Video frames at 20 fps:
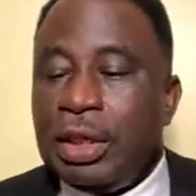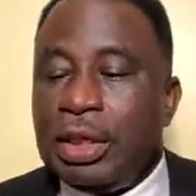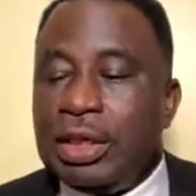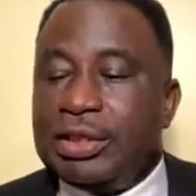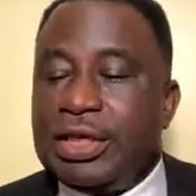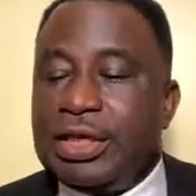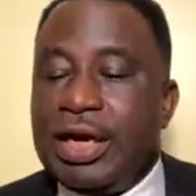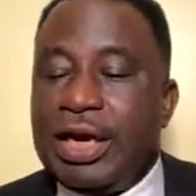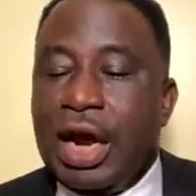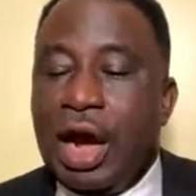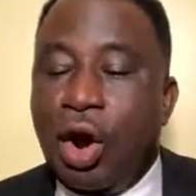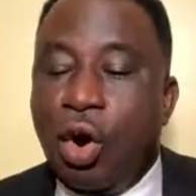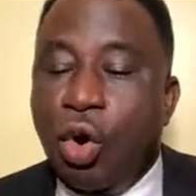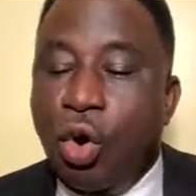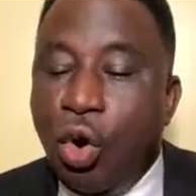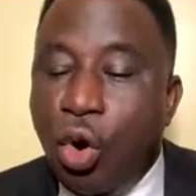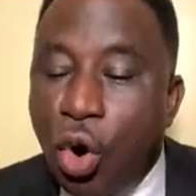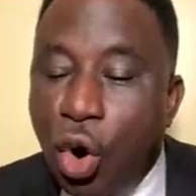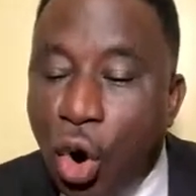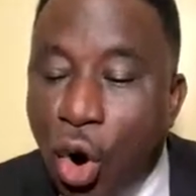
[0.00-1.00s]
He said the
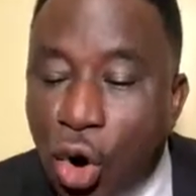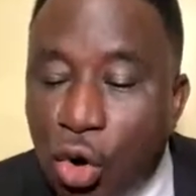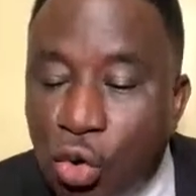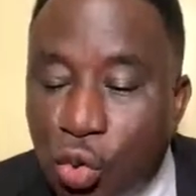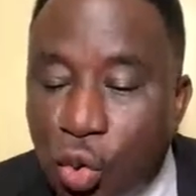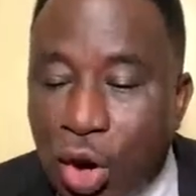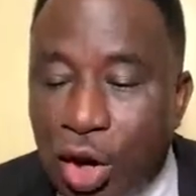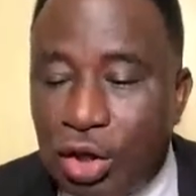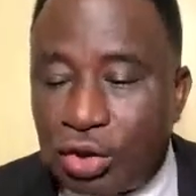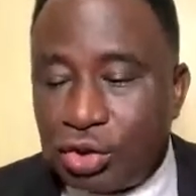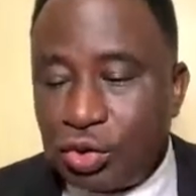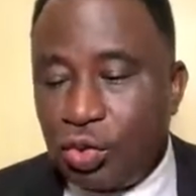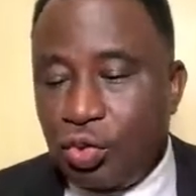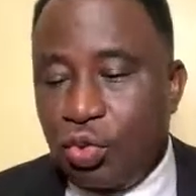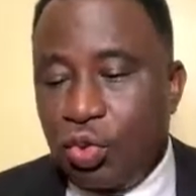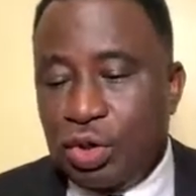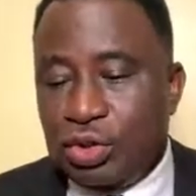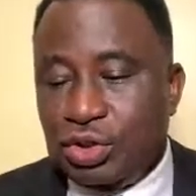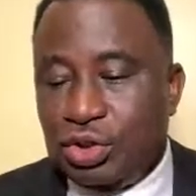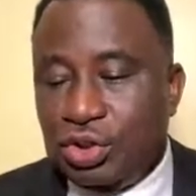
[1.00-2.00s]
whole wall
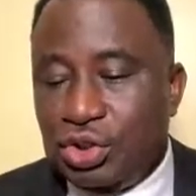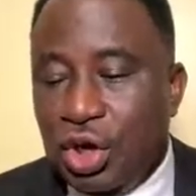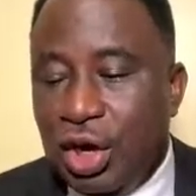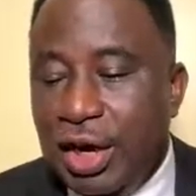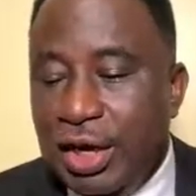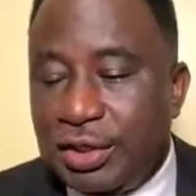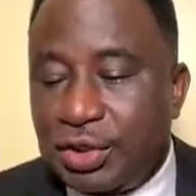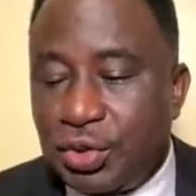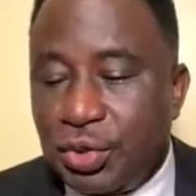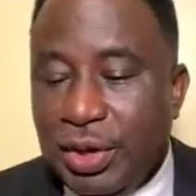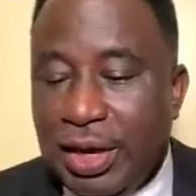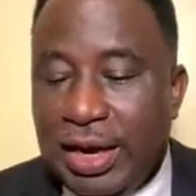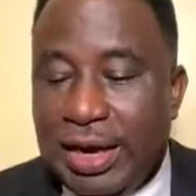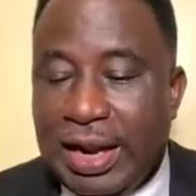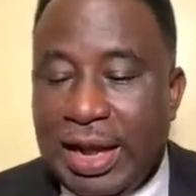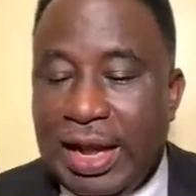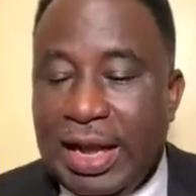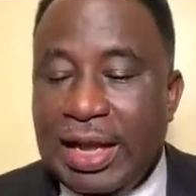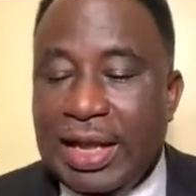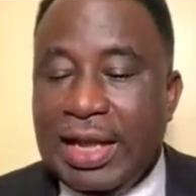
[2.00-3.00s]
was joined
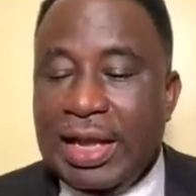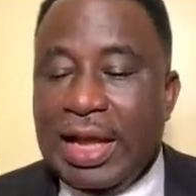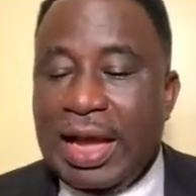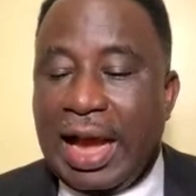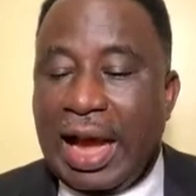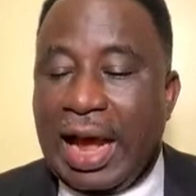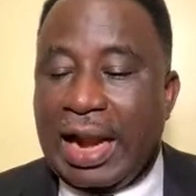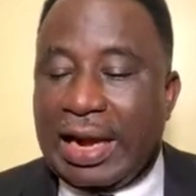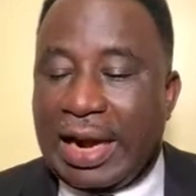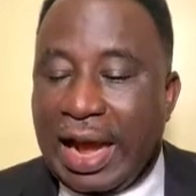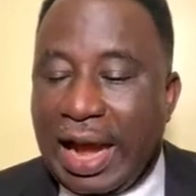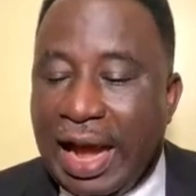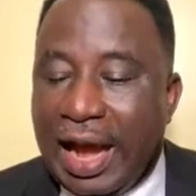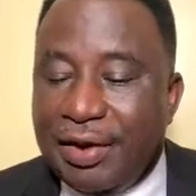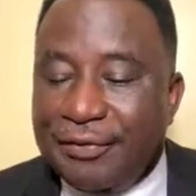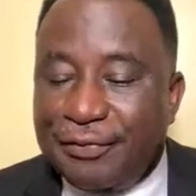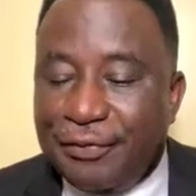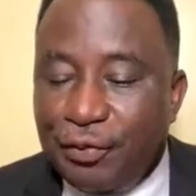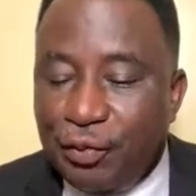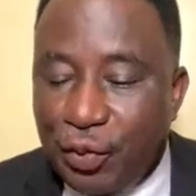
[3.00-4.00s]
together and
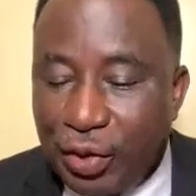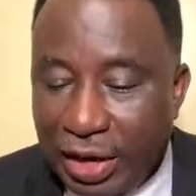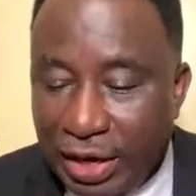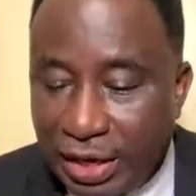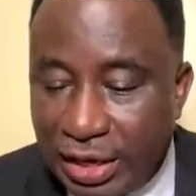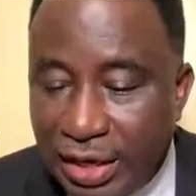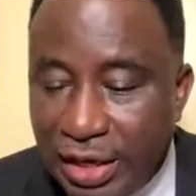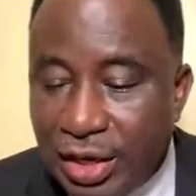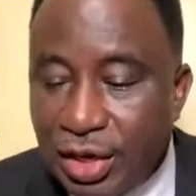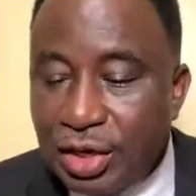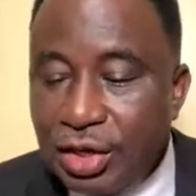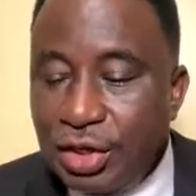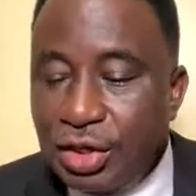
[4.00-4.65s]
halfway